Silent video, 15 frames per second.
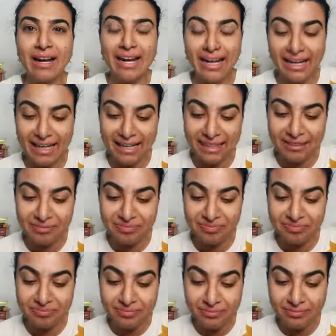
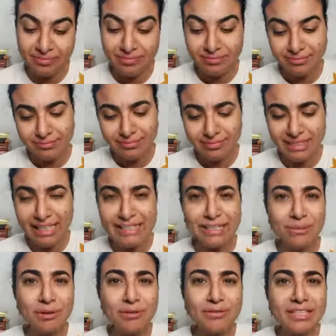
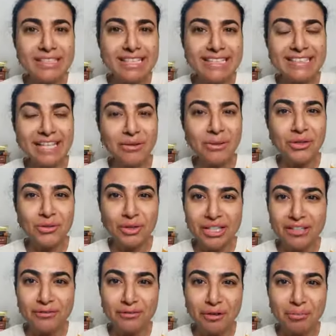Some of the things I will
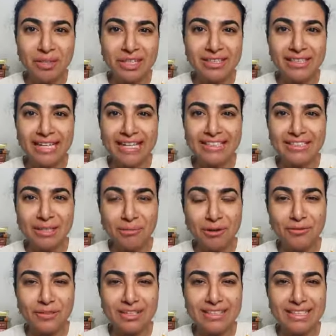read from here and some
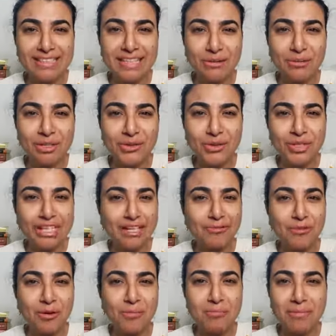of the things I will create
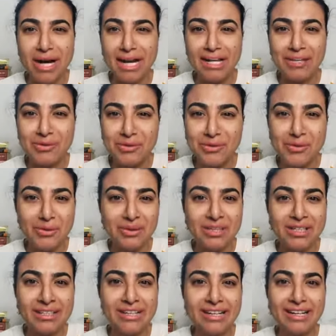from my
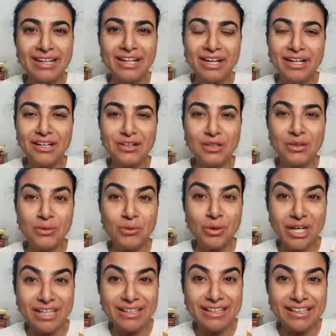own
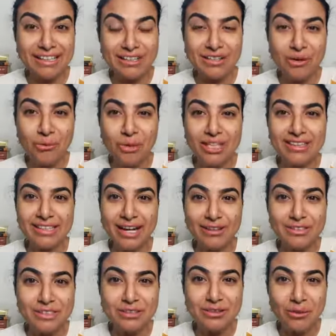working with
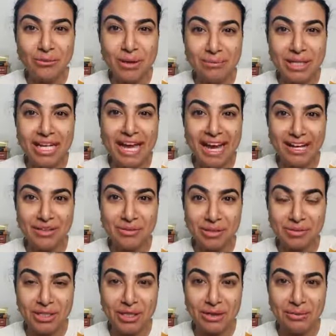thousands of women at
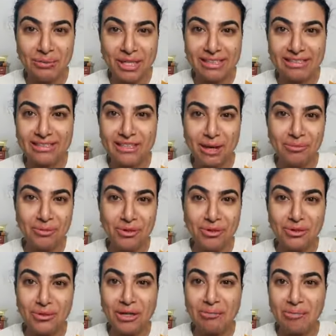Women on Wealth. So I'm going
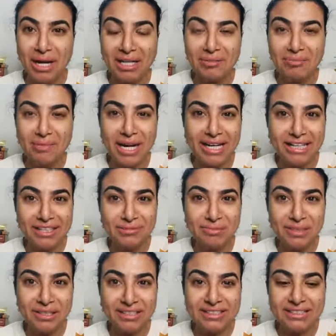to combine my
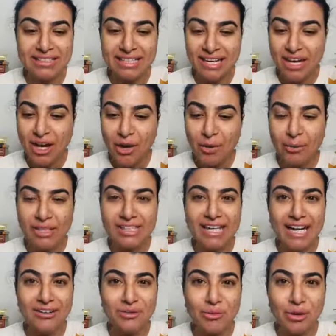experience with
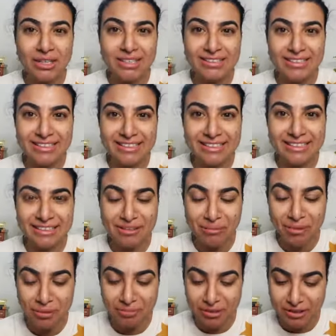that of what is written in the
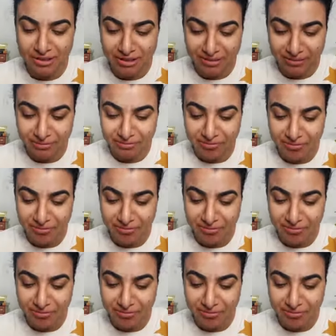papers here.